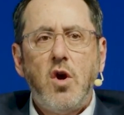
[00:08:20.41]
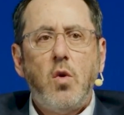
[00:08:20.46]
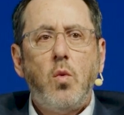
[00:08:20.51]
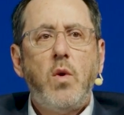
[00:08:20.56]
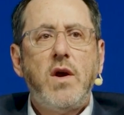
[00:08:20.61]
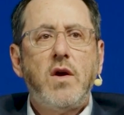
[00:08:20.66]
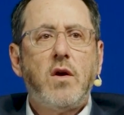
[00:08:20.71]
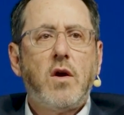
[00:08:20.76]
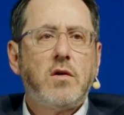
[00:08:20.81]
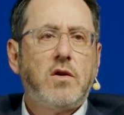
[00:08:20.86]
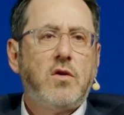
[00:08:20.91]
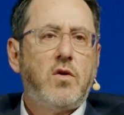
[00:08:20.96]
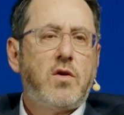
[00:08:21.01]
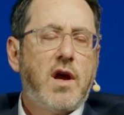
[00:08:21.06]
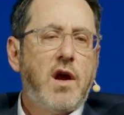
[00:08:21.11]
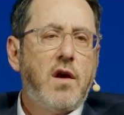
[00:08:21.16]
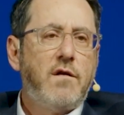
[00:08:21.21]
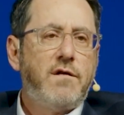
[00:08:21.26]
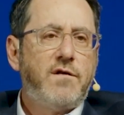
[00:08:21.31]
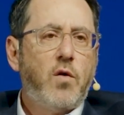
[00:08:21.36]
We are
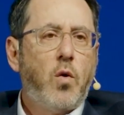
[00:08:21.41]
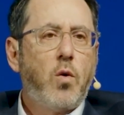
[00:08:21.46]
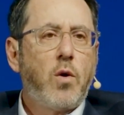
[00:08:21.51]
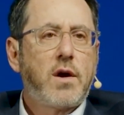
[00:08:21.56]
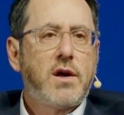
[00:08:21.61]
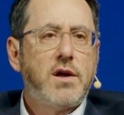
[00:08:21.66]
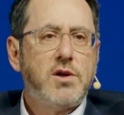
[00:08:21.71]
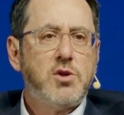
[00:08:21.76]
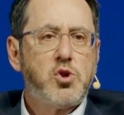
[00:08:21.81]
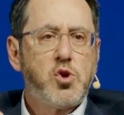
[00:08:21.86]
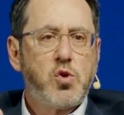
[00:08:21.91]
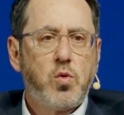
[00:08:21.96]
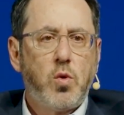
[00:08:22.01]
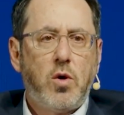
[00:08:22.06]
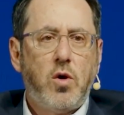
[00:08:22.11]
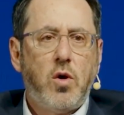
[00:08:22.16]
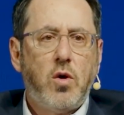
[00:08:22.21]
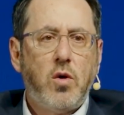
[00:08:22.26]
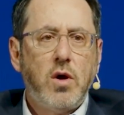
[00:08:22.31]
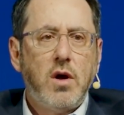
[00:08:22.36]
looking for
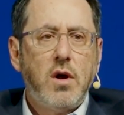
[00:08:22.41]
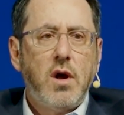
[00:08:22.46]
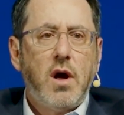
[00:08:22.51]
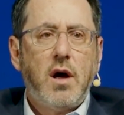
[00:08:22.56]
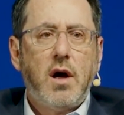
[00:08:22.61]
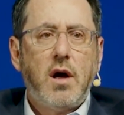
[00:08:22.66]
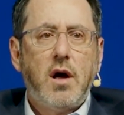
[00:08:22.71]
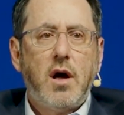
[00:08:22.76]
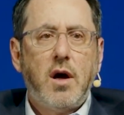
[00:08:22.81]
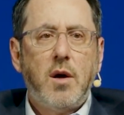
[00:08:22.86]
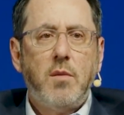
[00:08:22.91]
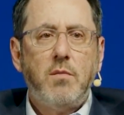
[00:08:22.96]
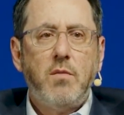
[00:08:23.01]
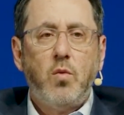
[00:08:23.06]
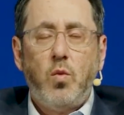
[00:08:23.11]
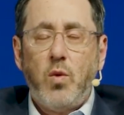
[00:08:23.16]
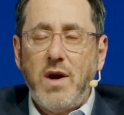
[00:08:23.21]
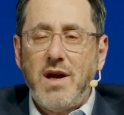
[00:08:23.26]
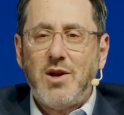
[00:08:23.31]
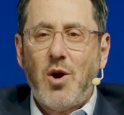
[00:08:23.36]
control.
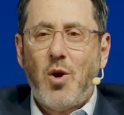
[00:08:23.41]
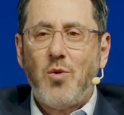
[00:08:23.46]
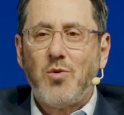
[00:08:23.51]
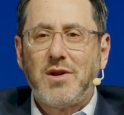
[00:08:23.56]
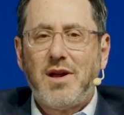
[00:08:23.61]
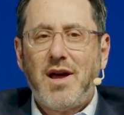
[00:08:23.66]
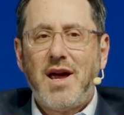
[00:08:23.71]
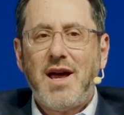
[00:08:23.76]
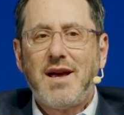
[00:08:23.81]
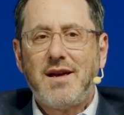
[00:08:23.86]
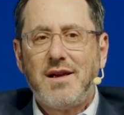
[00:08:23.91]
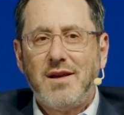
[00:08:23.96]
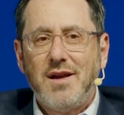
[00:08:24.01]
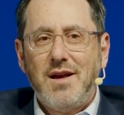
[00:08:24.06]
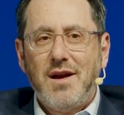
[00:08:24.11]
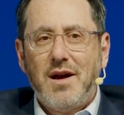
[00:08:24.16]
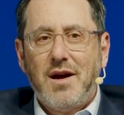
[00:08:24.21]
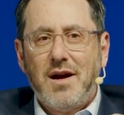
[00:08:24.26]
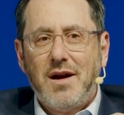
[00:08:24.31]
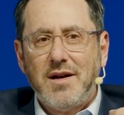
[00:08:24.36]
We don't like
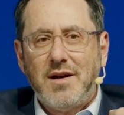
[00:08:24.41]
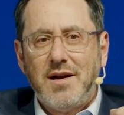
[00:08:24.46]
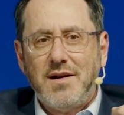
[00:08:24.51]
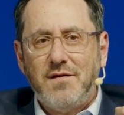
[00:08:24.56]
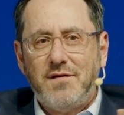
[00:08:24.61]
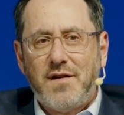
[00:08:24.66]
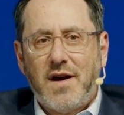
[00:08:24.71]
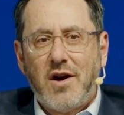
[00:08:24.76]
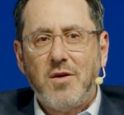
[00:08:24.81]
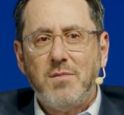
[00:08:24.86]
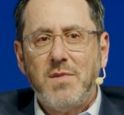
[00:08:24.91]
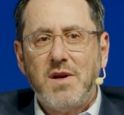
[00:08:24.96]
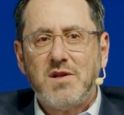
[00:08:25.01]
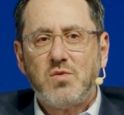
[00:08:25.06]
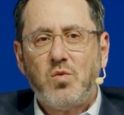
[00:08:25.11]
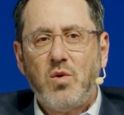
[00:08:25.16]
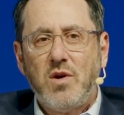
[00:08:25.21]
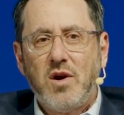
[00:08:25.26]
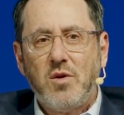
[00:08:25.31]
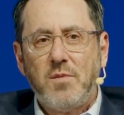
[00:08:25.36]

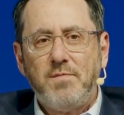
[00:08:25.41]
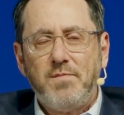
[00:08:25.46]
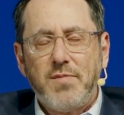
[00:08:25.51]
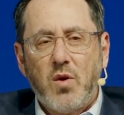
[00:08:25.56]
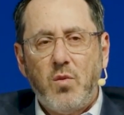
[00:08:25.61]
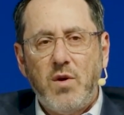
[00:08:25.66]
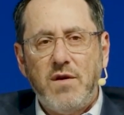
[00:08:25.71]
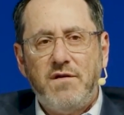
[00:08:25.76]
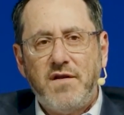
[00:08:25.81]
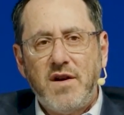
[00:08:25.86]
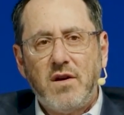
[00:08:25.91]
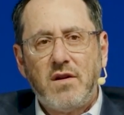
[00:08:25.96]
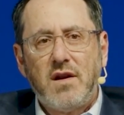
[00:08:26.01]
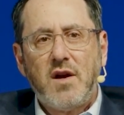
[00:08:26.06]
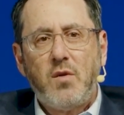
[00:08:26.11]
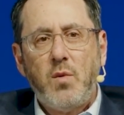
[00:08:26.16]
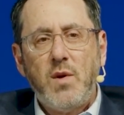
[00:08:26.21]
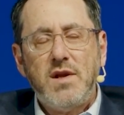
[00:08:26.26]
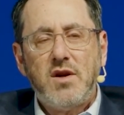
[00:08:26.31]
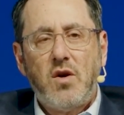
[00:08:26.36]
environments where we feel
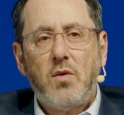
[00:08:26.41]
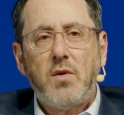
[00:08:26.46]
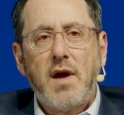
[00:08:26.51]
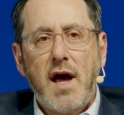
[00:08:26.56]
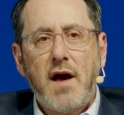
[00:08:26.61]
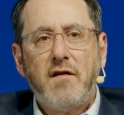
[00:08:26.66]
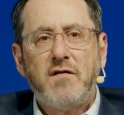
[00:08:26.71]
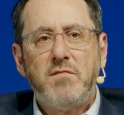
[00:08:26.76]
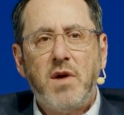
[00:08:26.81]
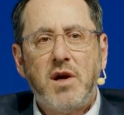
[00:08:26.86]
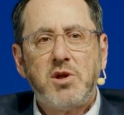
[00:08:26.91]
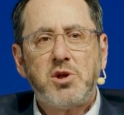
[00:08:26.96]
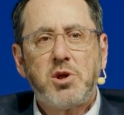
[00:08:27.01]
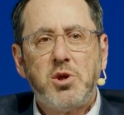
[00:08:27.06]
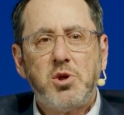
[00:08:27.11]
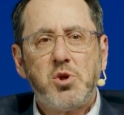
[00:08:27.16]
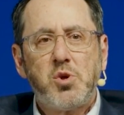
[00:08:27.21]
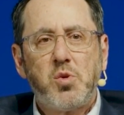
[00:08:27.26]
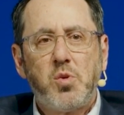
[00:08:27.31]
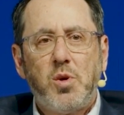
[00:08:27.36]
like we don't have much
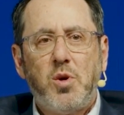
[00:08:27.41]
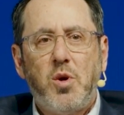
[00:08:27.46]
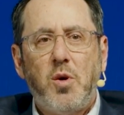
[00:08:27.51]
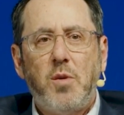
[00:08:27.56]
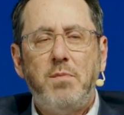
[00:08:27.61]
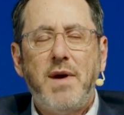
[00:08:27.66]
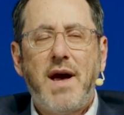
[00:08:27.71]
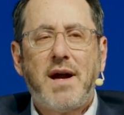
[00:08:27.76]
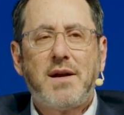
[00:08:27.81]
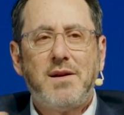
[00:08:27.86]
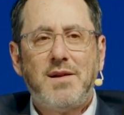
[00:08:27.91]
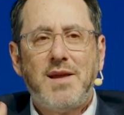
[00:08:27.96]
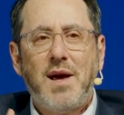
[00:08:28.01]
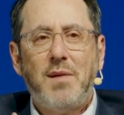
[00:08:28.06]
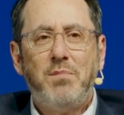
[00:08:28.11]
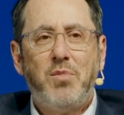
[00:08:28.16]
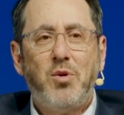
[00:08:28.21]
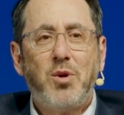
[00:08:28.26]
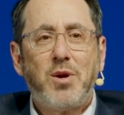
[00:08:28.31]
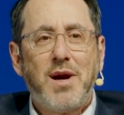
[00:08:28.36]
control. Back to
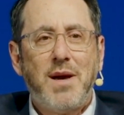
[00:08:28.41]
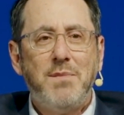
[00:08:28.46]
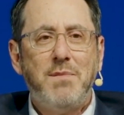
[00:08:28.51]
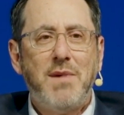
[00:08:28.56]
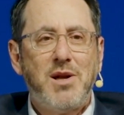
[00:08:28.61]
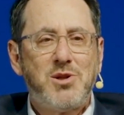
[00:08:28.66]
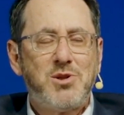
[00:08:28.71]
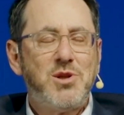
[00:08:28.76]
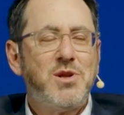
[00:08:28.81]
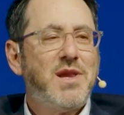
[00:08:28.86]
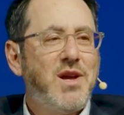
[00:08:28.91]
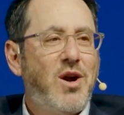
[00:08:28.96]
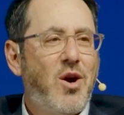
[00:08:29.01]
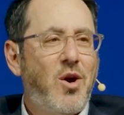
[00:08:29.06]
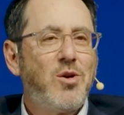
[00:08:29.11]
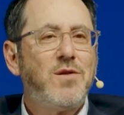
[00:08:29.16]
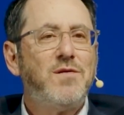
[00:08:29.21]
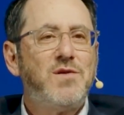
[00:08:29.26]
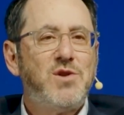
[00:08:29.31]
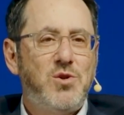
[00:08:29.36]
that book I mentioned, The
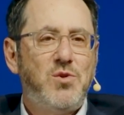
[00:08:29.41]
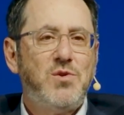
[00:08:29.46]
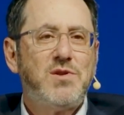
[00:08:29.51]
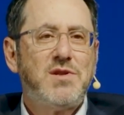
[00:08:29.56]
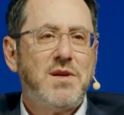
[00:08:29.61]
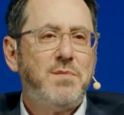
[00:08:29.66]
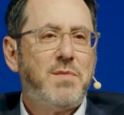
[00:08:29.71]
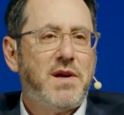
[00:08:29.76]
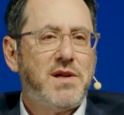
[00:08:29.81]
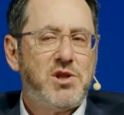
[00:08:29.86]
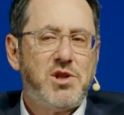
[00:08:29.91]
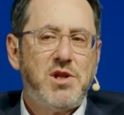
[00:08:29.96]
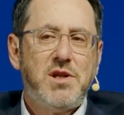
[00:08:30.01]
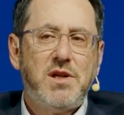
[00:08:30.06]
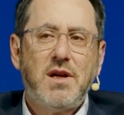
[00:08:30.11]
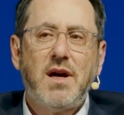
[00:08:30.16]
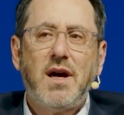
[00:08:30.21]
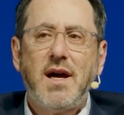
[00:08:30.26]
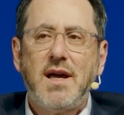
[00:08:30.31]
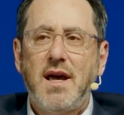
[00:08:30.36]
Art of Choosing by
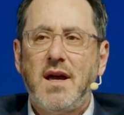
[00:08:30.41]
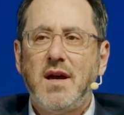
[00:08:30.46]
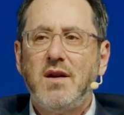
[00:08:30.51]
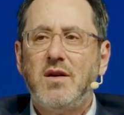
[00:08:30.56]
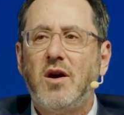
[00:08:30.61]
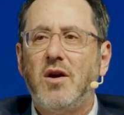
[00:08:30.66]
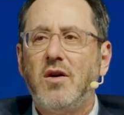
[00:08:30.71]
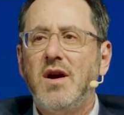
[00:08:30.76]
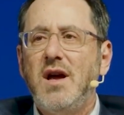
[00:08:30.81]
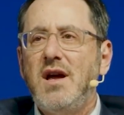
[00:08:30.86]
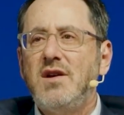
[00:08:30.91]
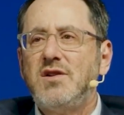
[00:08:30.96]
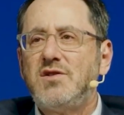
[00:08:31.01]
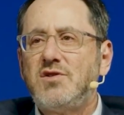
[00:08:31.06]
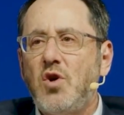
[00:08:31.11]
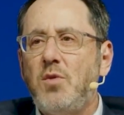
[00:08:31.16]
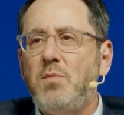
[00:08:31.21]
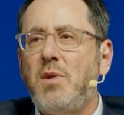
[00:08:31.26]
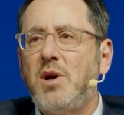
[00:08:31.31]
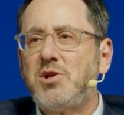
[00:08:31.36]
Sheena Iyengar.
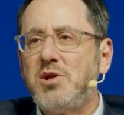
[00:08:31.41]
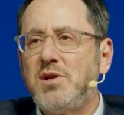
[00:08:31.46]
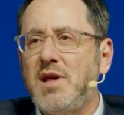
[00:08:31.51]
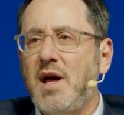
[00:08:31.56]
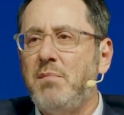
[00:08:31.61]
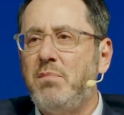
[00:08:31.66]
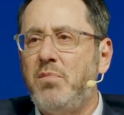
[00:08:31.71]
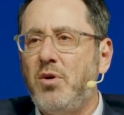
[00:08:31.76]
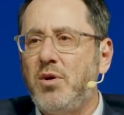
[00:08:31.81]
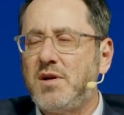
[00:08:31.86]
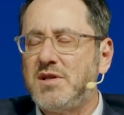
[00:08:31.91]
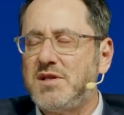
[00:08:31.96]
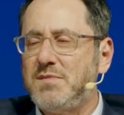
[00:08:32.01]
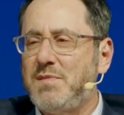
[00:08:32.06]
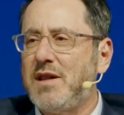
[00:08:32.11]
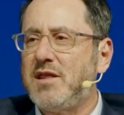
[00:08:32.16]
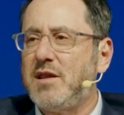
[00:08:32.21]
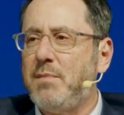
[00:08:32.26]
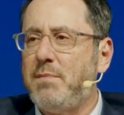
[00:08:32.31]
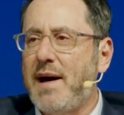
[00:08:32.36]
So much of that book is
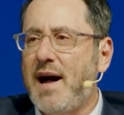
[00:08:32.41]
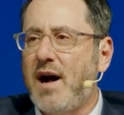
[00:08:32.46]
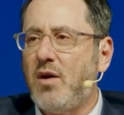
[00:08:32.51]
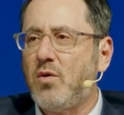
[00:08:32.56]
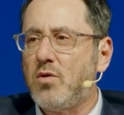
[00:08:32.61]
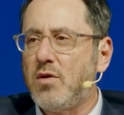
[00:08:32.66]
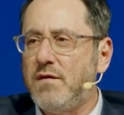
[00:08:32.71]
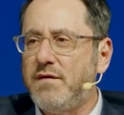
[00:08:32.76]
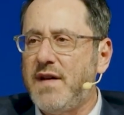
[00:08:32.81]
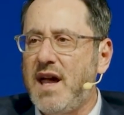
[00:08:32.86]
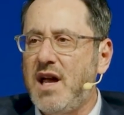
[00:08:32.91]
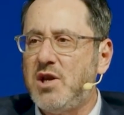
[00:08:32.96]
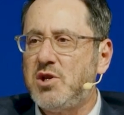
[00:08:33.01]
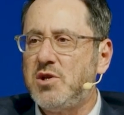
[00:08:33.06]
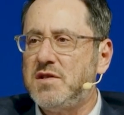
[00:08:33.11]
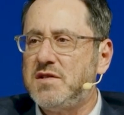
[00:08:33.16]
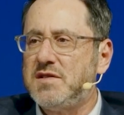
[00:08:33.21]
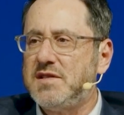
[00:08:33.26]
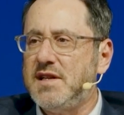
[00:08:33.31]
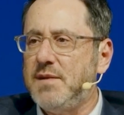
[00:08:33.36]
about the power of
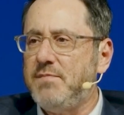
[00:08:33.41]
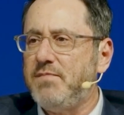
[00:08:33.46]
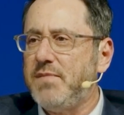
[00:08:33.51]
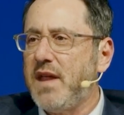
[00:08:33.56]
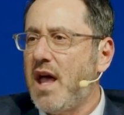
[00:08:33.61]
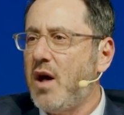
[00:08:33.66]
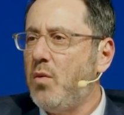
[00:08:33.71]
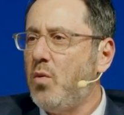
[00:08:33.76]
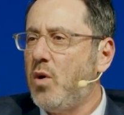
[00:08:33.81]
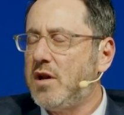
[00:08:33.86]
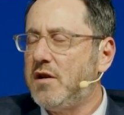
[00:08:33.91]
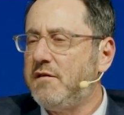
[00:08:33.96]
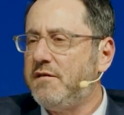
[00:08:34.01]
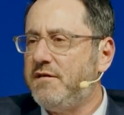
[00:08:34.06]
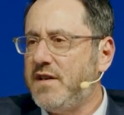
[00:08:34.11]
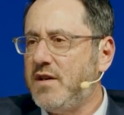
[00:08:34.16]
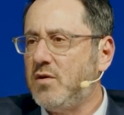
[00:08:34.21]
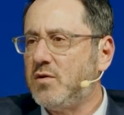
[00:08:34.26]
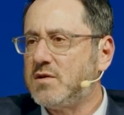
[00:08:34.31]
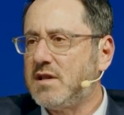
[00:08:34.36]
agency and what
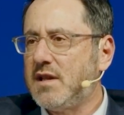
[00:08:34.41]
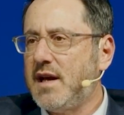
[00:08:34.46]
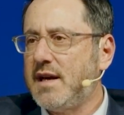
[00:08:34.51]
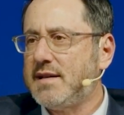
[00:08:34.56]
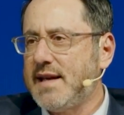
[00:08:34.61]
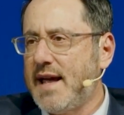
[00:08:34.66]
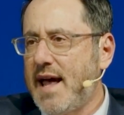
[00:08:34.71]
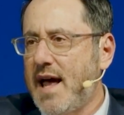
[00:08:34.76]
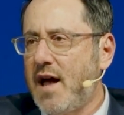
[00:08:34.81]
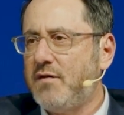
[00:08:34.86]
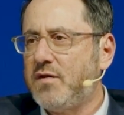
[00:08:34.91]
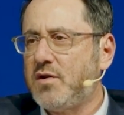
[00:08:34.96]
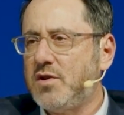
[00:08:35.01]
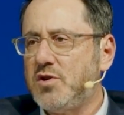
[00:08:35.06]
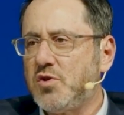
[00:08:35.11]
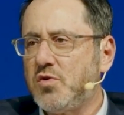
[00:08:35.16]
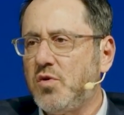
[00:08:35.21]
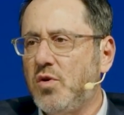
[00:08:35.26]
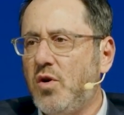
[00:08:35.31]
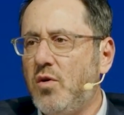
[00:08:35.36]
it feels like to have
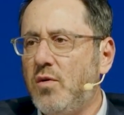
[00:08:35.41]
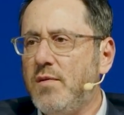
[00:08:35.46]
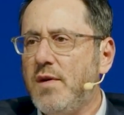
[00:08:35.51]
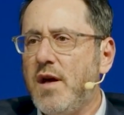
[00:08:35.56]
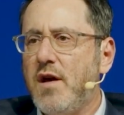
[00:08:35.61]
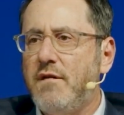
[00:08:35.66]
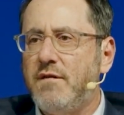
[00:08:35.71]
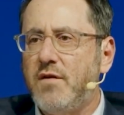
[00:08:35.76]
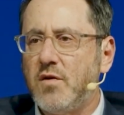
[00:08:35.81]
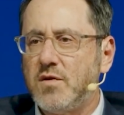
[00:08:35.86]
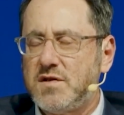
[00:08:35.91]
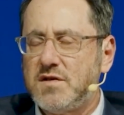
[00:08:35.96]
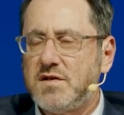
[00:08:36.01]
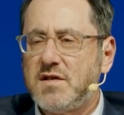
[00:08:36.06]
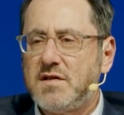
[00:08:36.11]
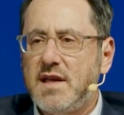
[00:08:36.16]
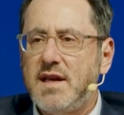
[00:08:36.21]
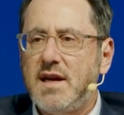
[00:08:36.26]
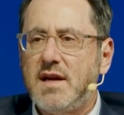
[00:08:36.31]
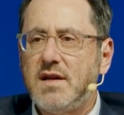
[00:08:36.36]
control
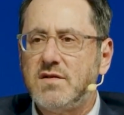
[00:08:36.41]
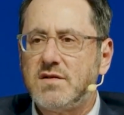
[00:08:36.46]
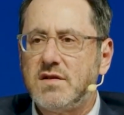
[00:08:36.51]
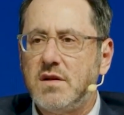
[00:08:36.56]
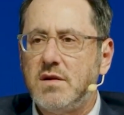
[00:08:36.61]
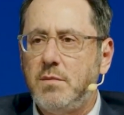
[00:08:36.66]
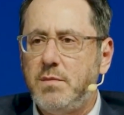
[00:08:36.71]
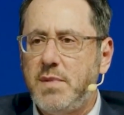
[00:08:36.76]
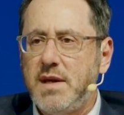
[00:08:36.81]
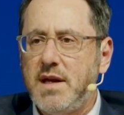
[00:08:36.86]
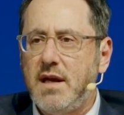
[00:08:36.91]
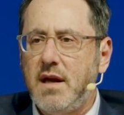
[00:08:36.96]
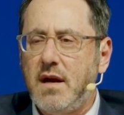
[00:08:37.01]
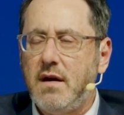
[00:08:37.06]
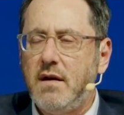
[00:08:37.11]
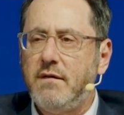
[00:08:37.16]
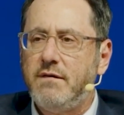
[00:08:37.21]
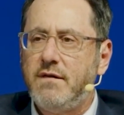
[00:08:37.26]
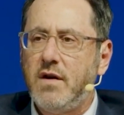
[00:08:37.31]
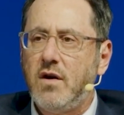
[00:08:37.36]
versus things
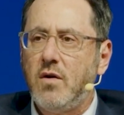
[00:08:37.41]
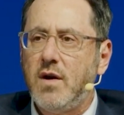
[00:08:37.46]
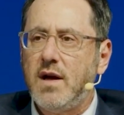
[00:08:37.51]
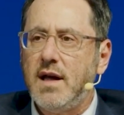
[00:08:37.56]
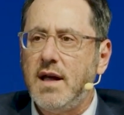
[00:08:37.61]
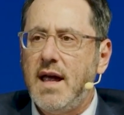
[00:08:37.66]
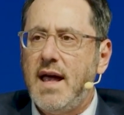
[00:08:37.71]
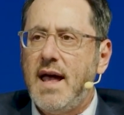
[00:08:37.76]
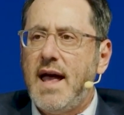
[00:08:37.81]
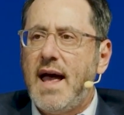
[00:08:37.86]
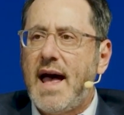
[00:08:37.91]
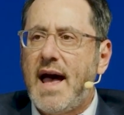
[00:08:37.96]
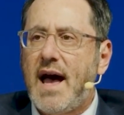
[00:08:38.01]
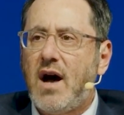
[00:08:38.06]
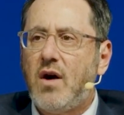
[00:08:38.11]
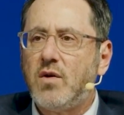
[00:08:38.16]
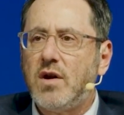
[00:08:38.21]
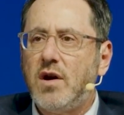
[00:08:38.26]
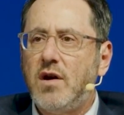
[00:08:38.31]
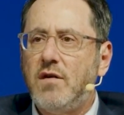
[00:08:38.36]
being very
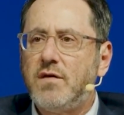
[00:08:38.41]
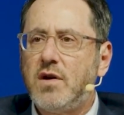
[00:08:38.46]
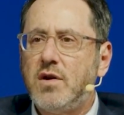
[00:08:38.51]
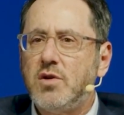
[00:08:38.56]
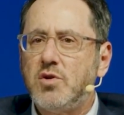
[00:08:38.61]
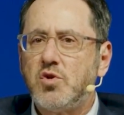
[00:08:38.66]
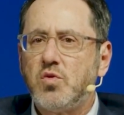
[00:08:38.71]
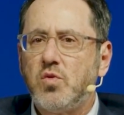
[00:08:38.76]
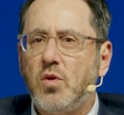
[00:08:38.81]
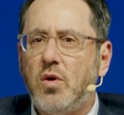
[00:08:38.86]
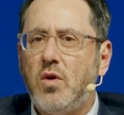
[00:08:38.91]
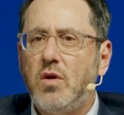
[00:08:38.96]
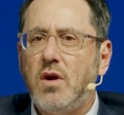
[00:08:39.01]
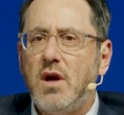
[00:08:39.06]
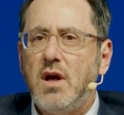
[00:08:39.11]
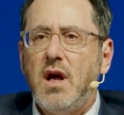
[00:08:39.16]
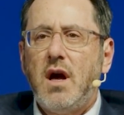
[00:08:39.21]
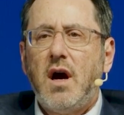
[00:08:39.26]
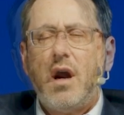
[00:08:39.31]
out of control.